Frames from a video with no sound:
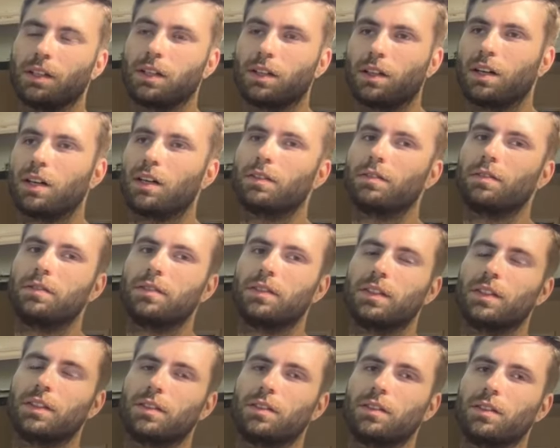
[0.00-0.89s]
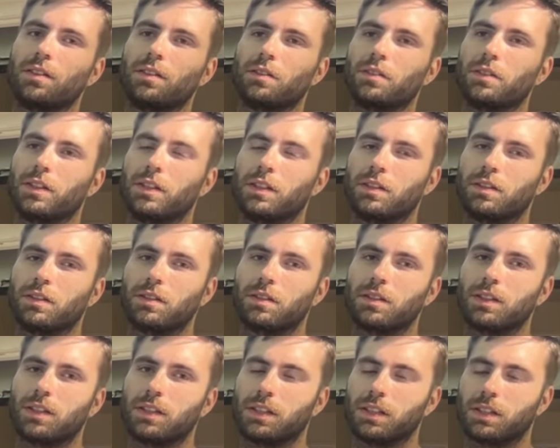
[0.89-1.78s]
get off of it so the rings
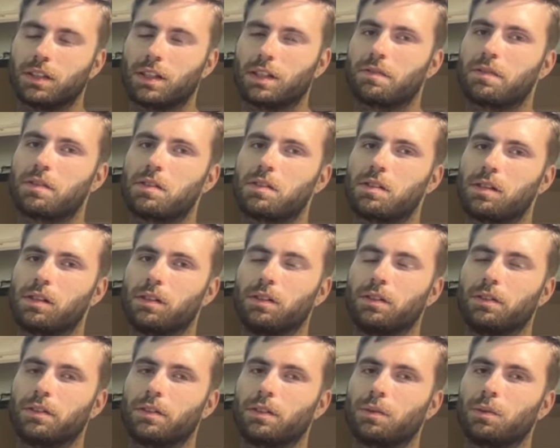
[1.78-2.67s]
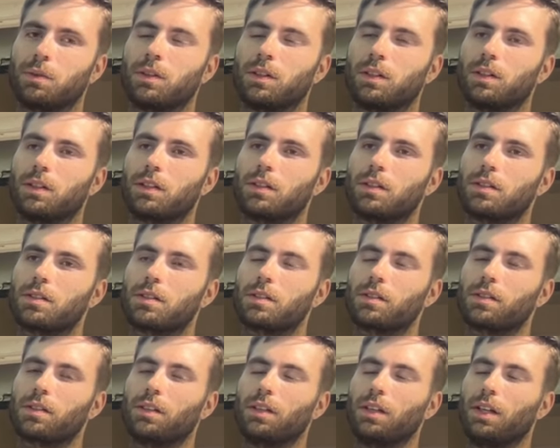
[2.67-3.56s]
can get off the cylinder
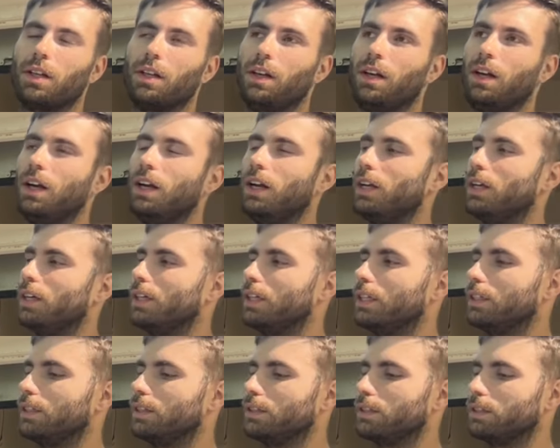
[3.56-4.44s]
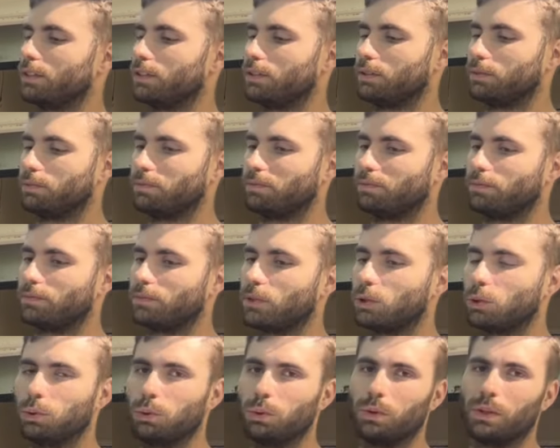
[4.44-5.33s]
walls and
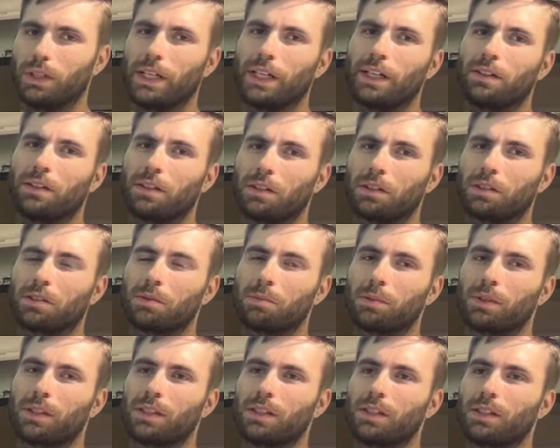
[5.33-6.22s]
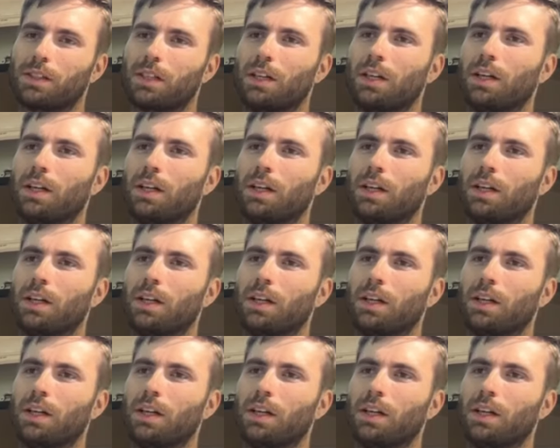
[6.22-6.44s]
cool down a little bit.